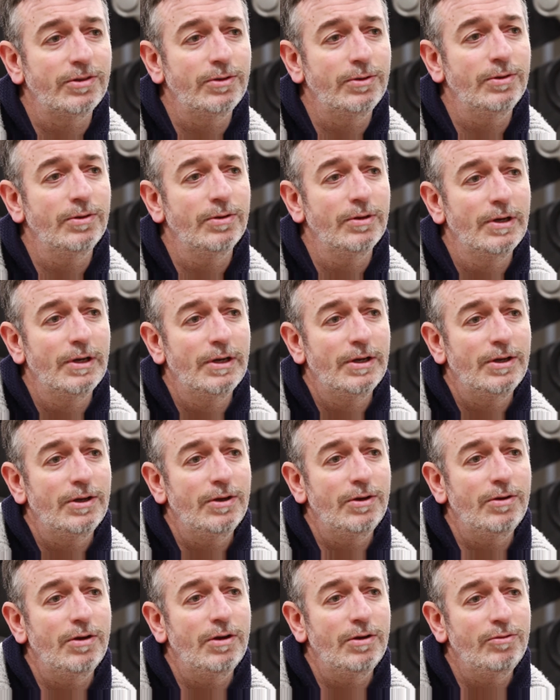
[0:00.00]
who
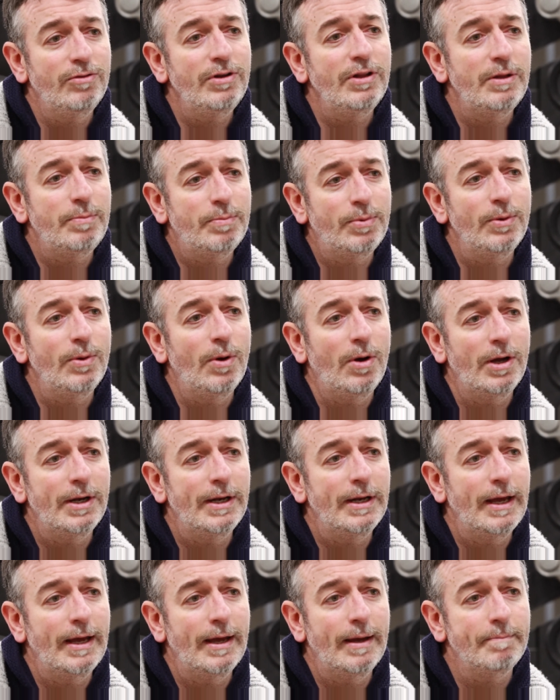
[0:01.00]
really put on
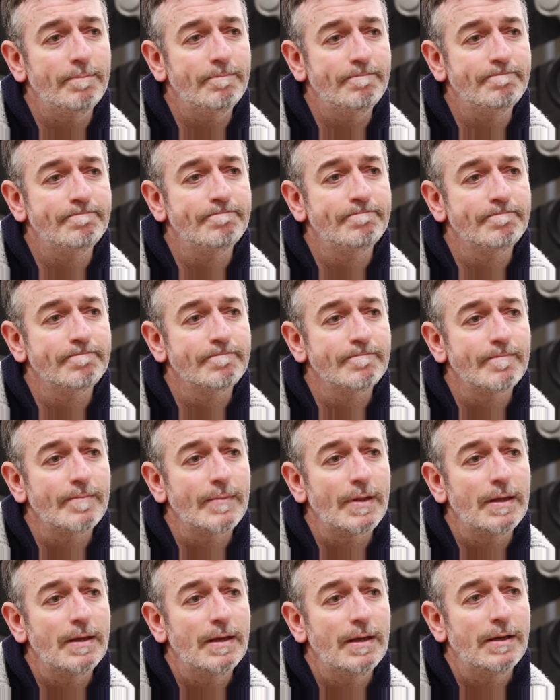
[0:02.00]

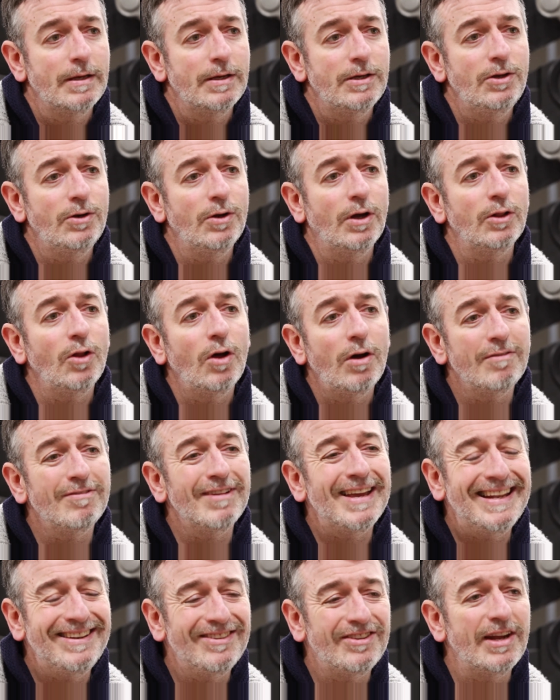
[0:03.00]
a lot of
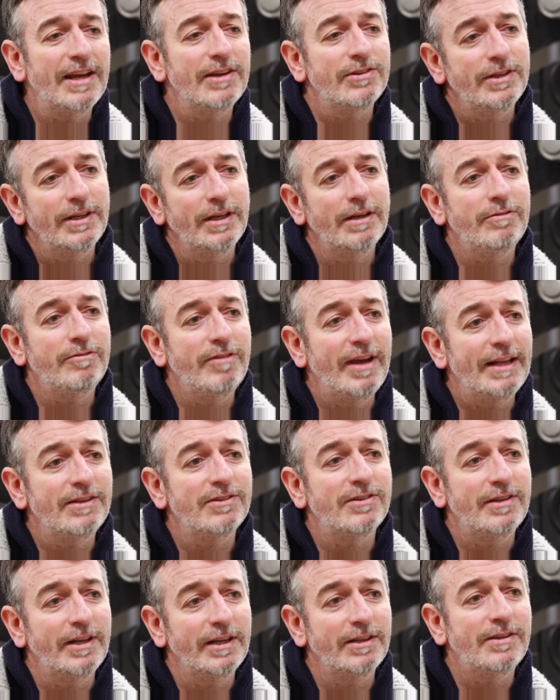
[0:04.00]
interesting
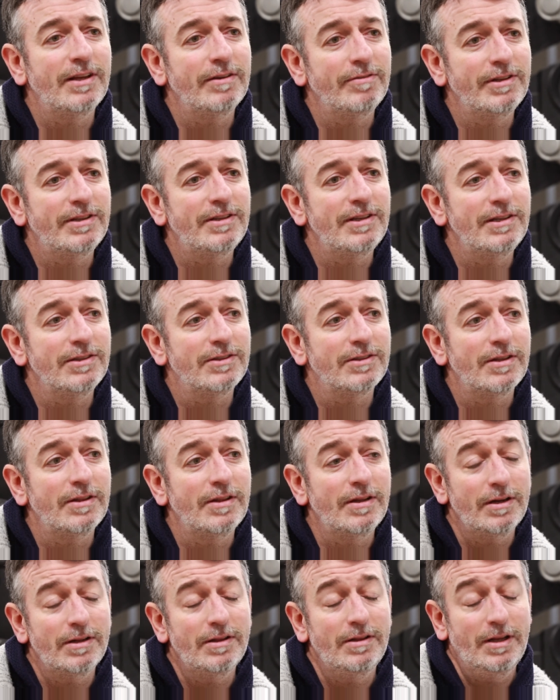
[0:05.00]
events and activities
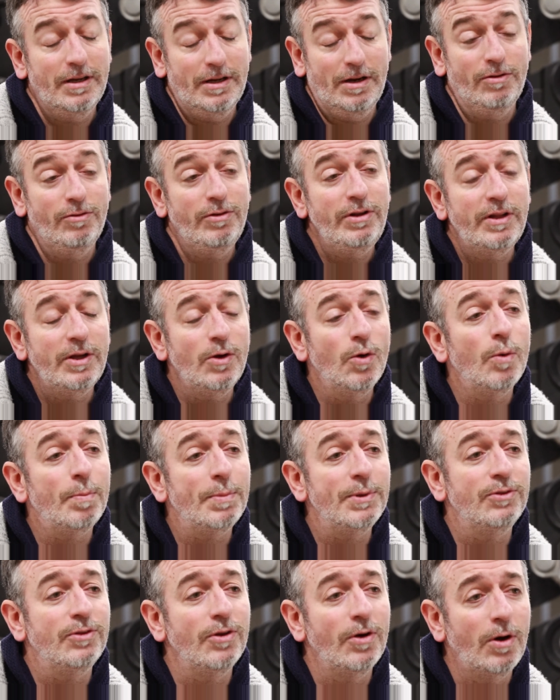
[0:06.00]
that are really
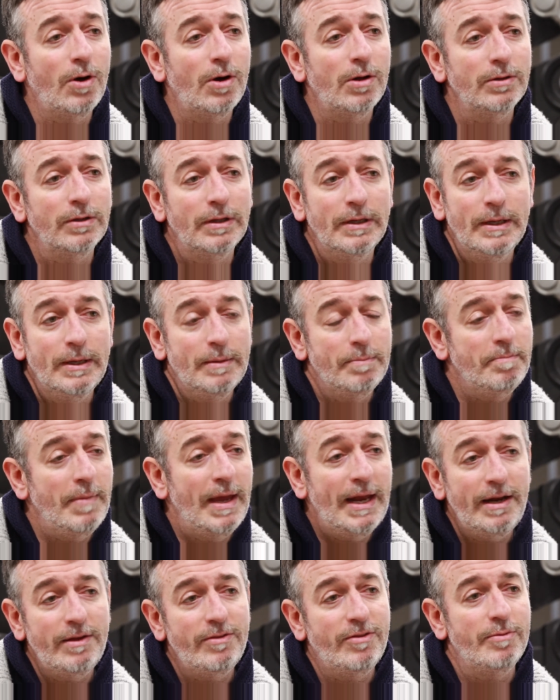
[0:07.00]
open to all.
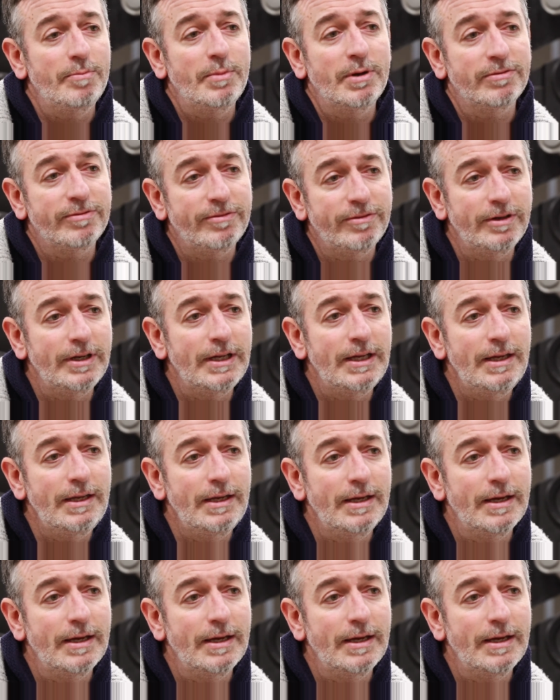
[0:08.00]
Many of them are free,